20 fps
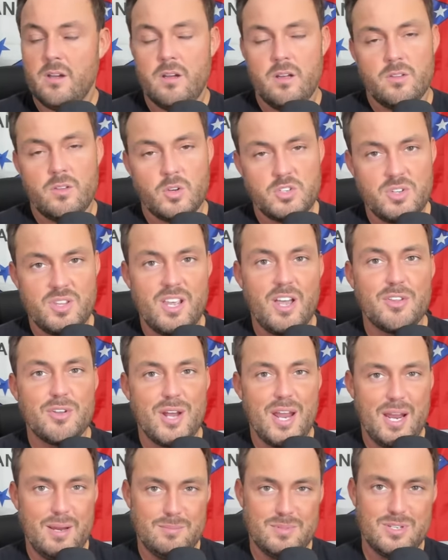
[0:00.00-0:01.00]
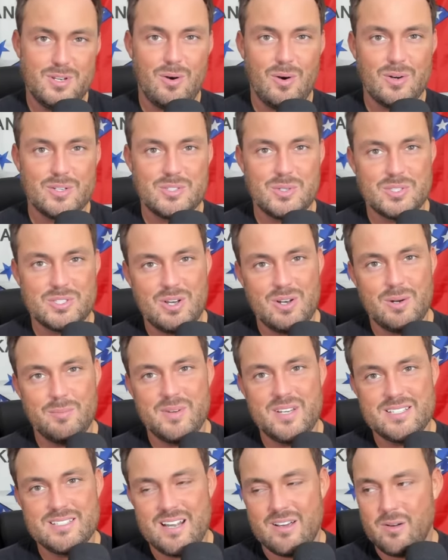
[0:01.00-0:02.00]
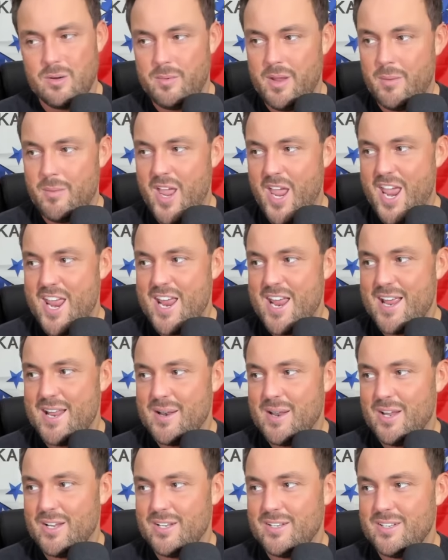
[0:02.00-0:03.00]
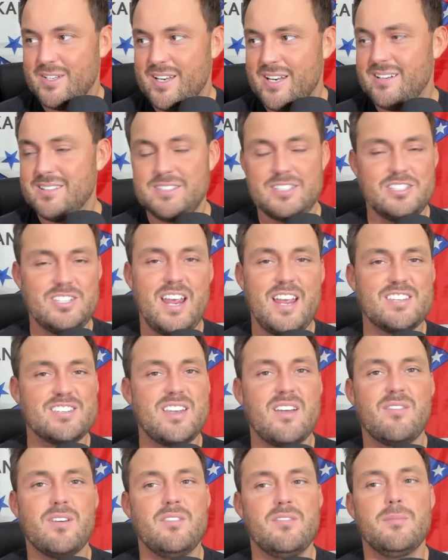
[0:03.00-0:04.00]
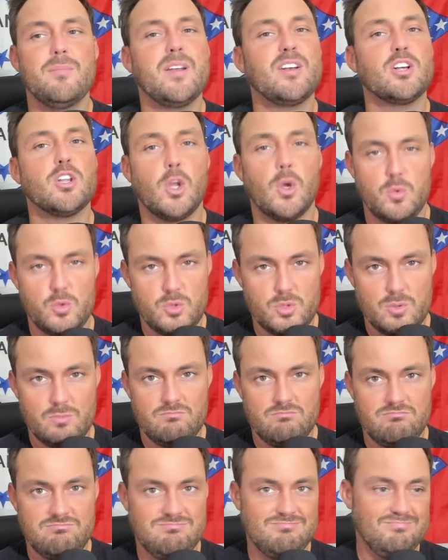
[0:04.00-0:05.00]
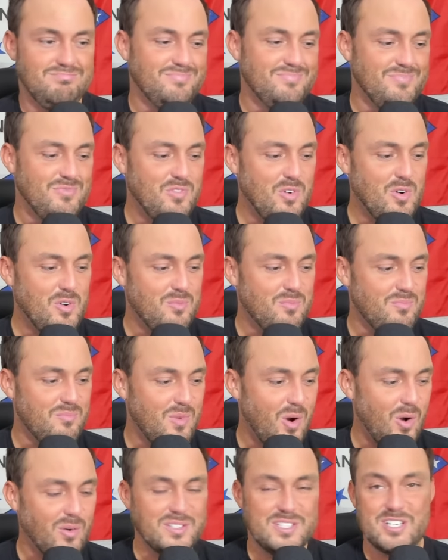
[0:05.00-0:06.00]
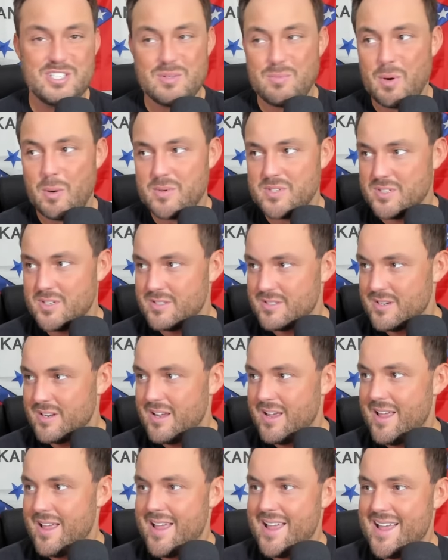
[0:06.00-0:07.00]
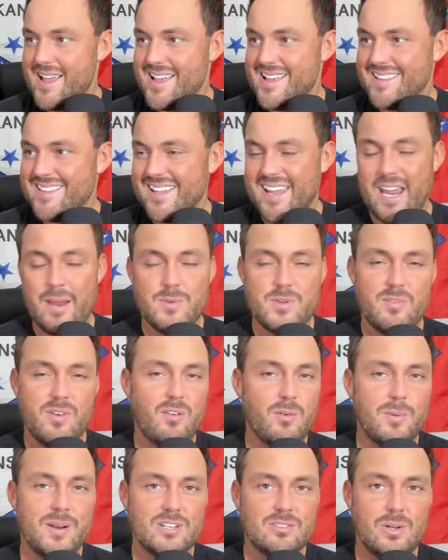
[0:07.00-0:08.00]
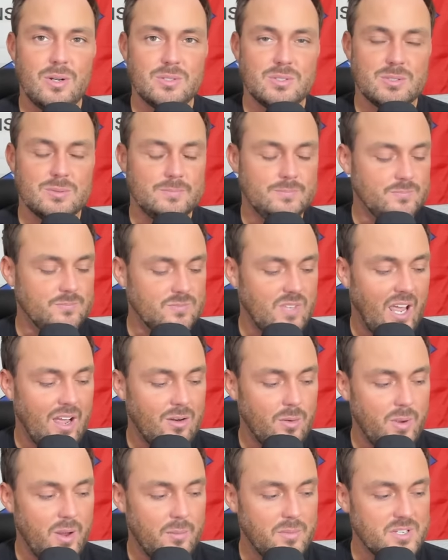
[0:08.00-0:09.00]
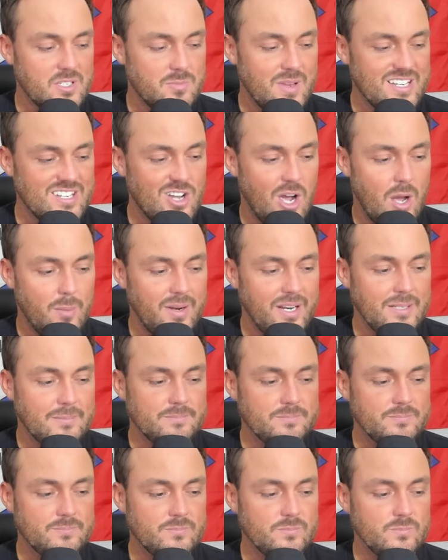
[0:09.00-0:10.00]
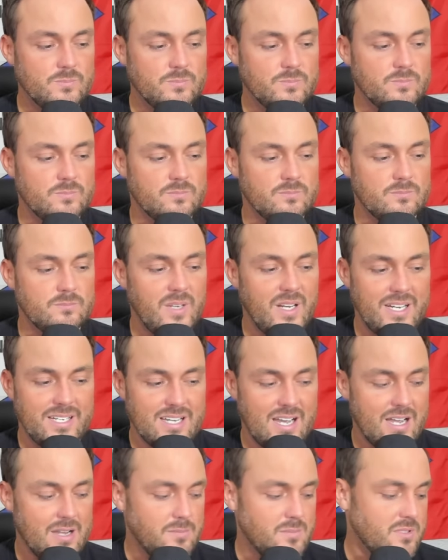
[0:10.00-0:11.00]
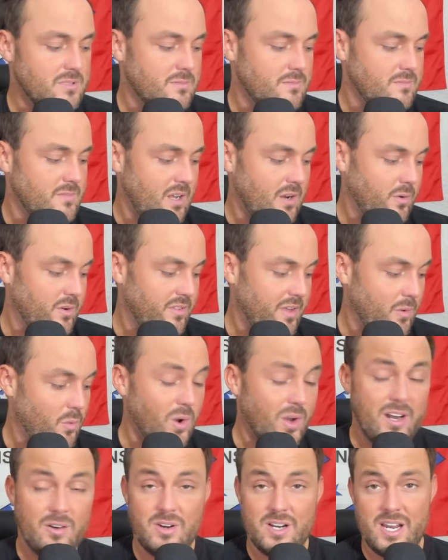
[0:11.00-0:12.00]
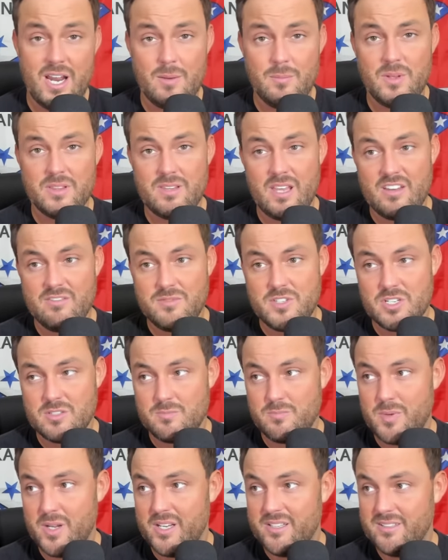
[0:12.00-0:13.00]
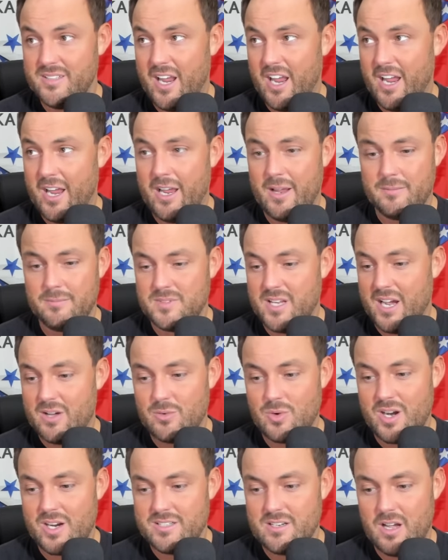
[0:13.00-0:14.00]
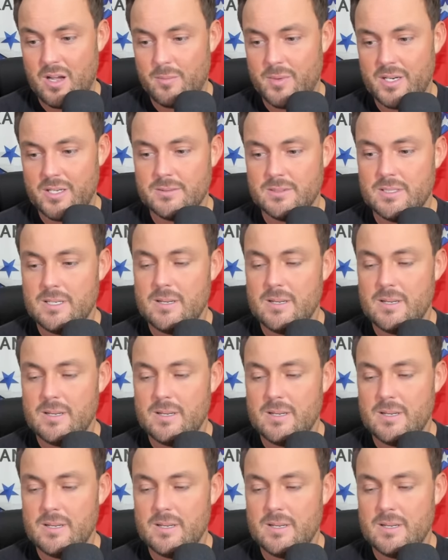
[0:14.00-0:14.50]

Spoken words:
Those are the other games that Arkansas has gone up against Alabama, and needless to say, it's never even been close for all intents and purposes. The games have never been close. Alabama has been dominant many times. Not only have they won every game, but they've just been downright dominant.